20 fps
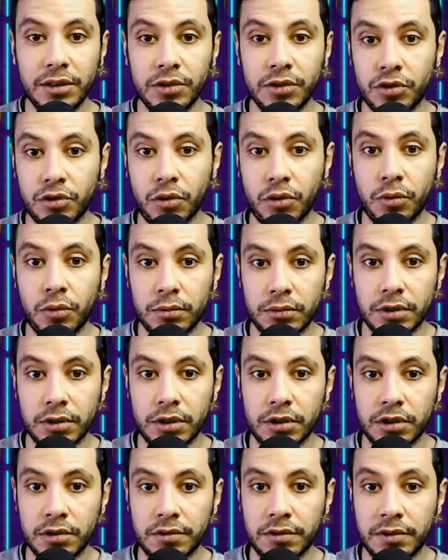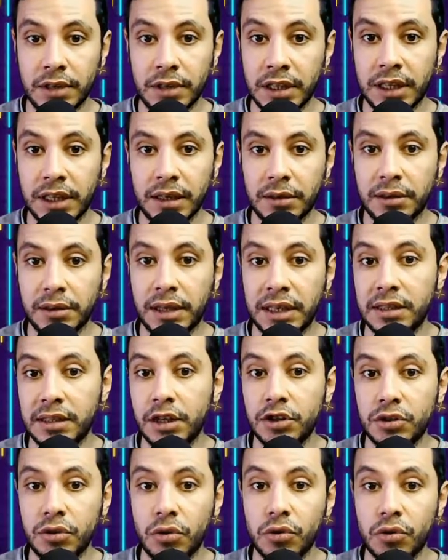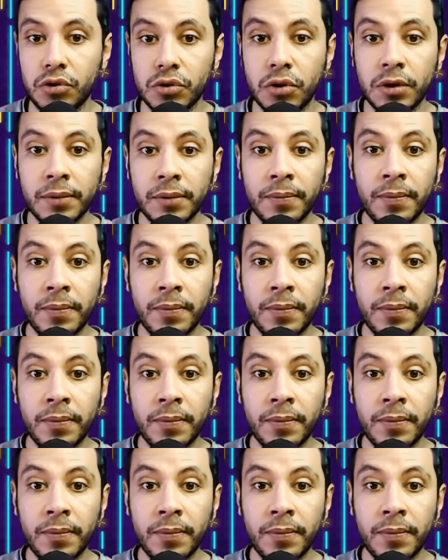So there's free cancellation also.